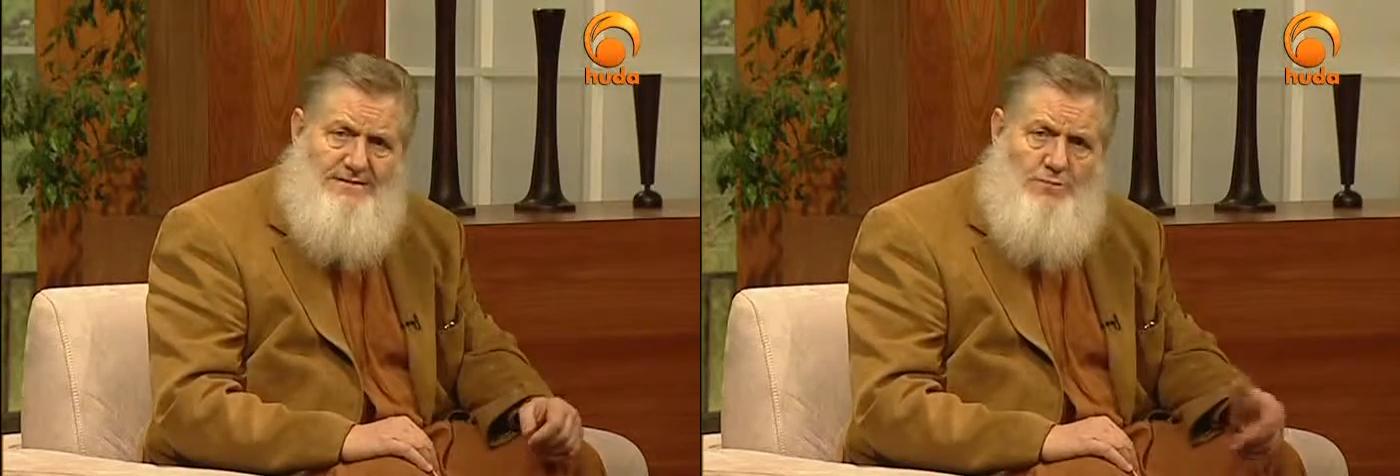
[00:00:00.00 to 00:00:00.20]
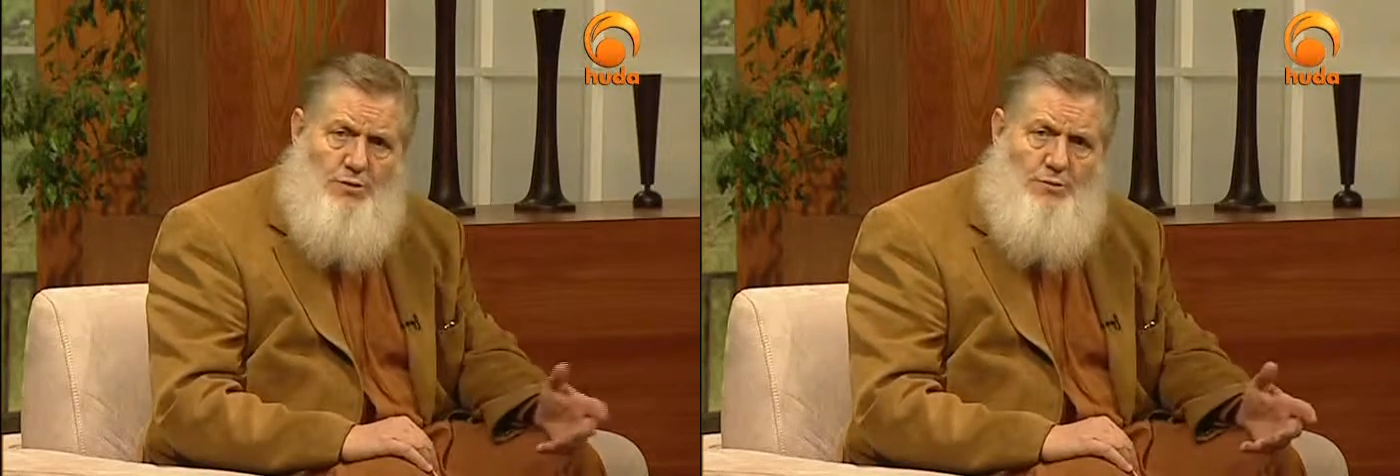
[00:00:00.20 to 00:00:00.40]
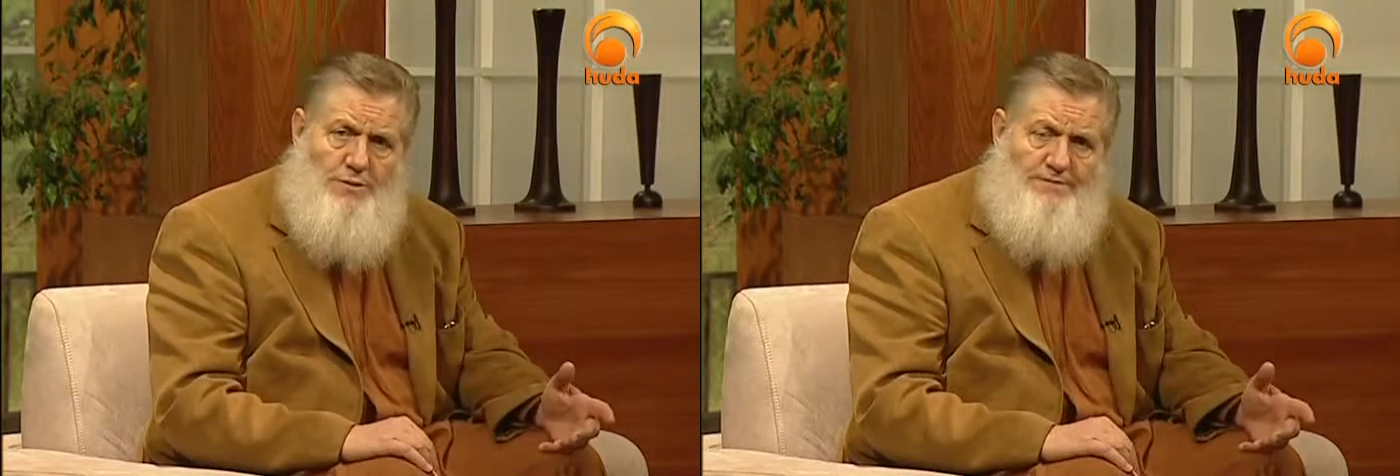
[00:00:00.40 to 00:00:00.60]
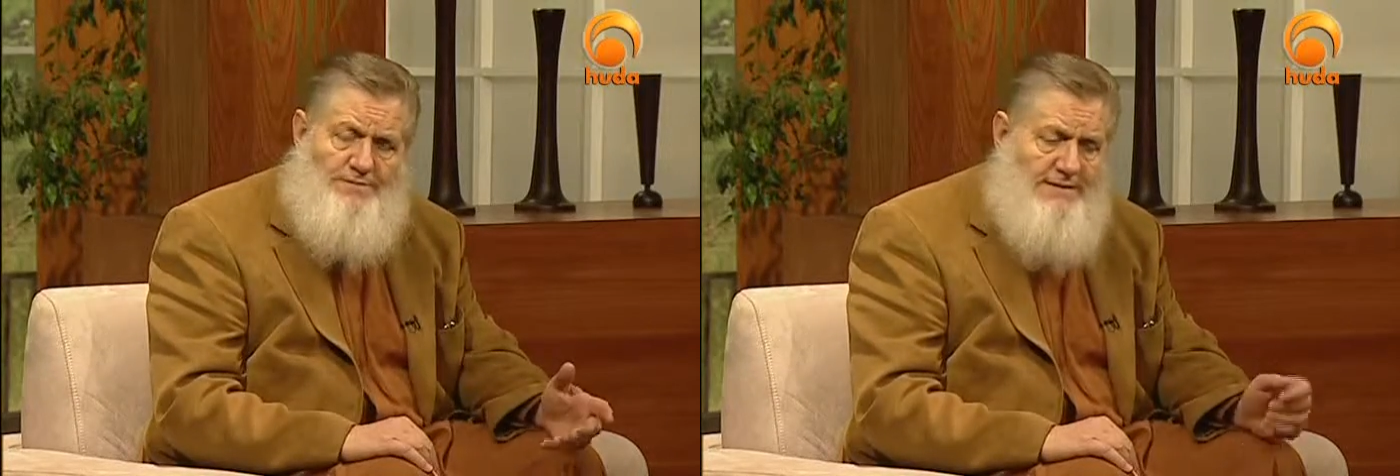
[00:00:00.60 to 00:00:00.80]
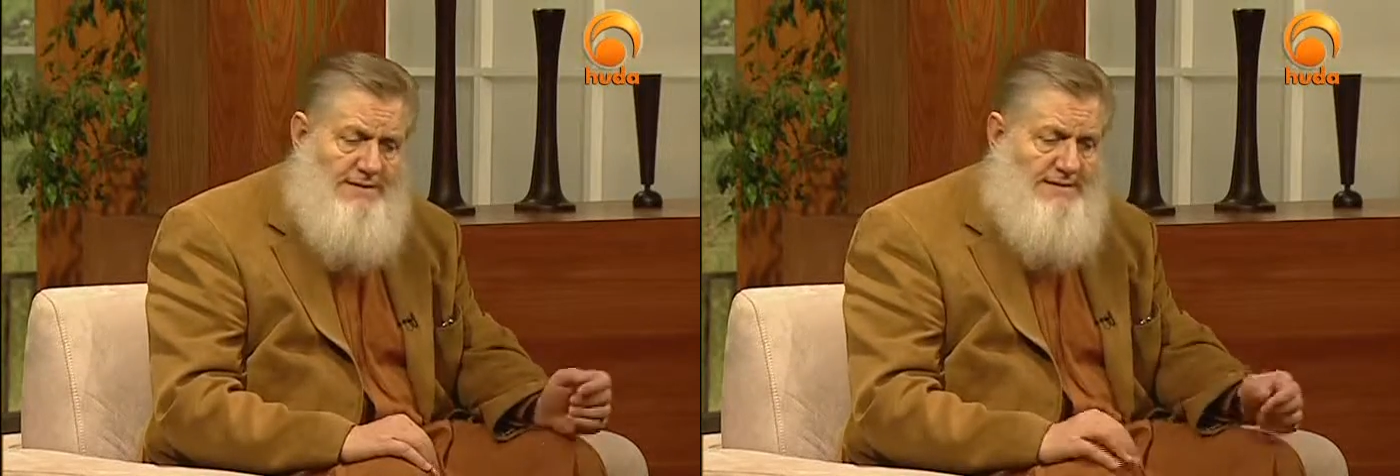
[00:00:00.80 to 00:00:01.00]
than what we
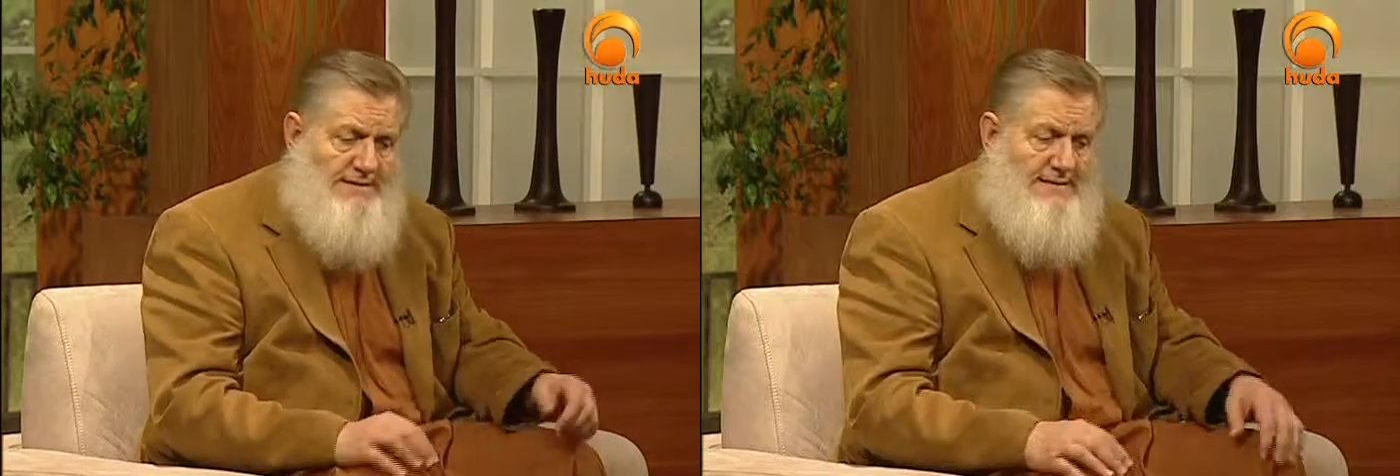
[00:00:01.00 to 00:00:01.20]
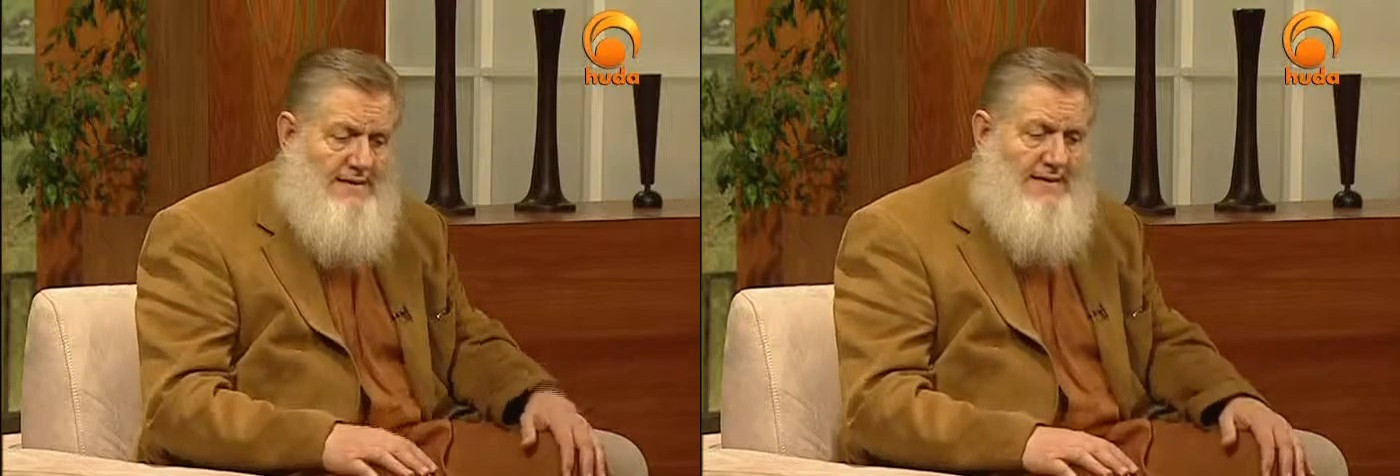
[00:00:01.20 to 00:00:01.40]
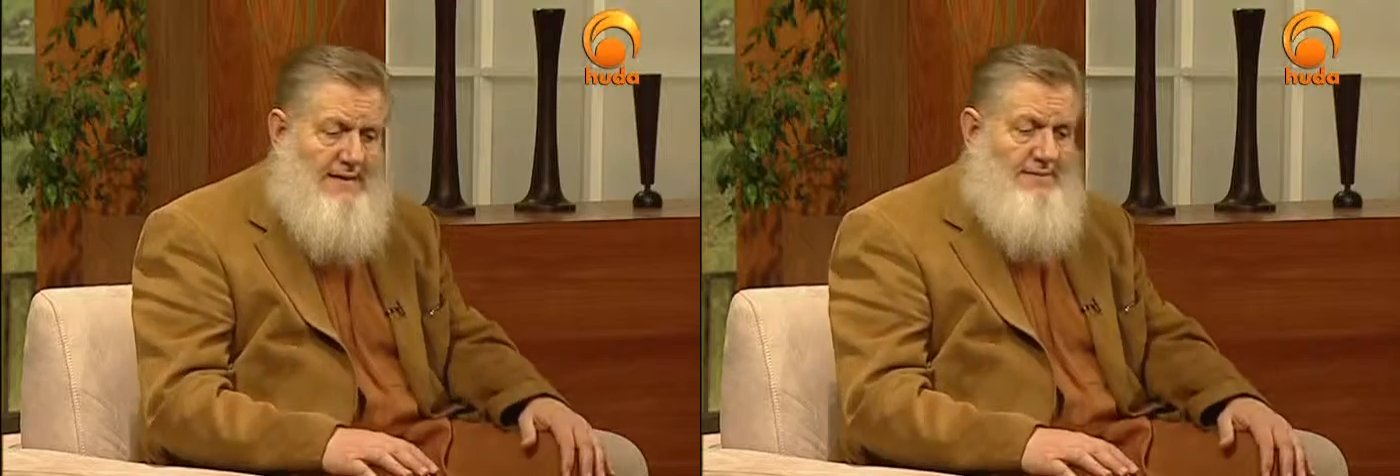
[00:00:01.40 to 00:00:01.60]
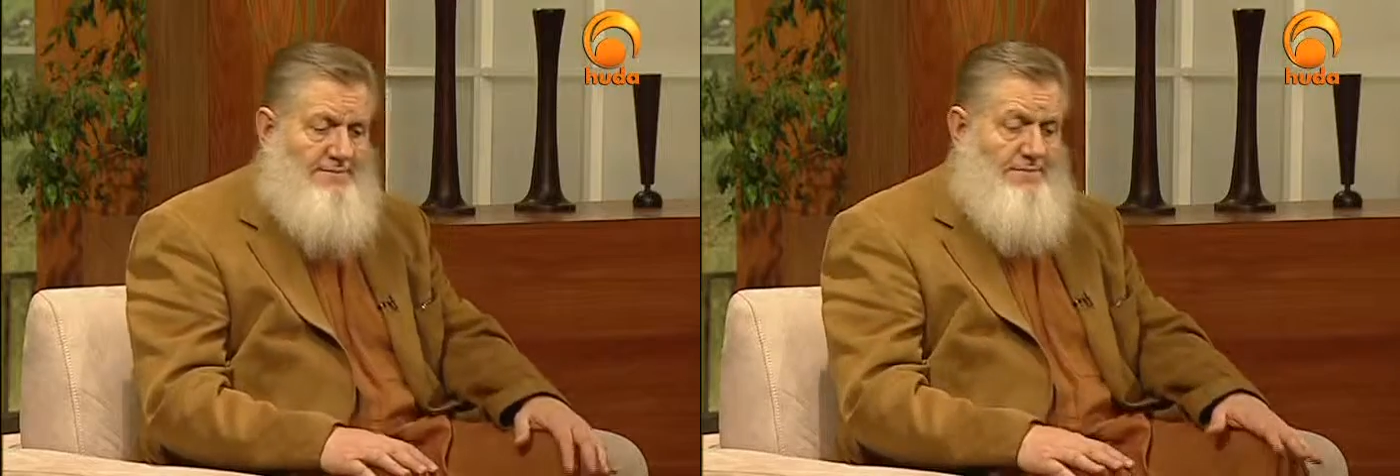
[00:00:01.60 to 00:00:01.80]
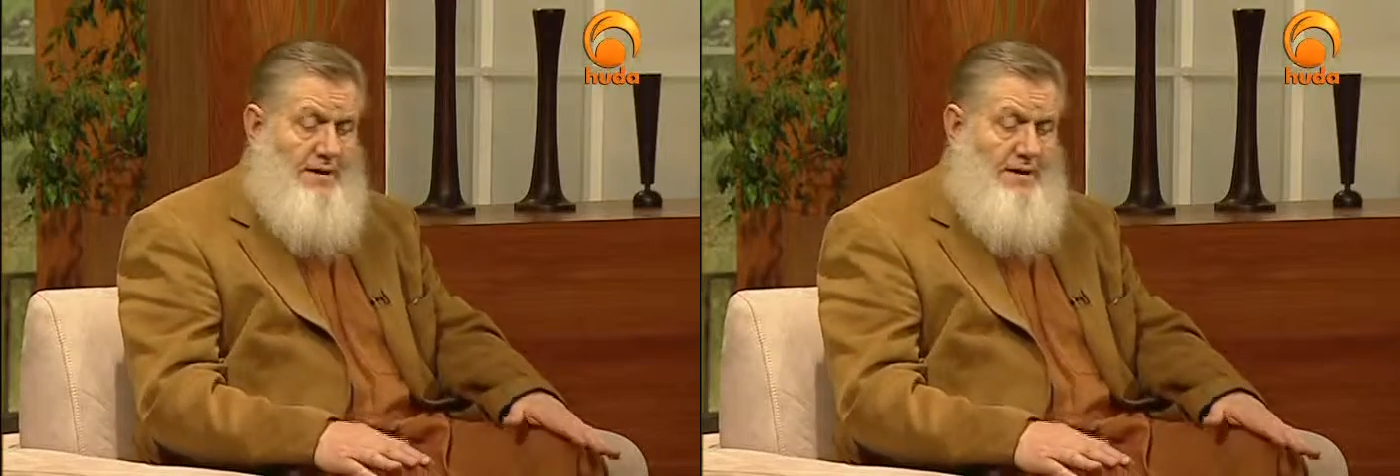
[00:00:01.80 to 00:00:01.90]
find today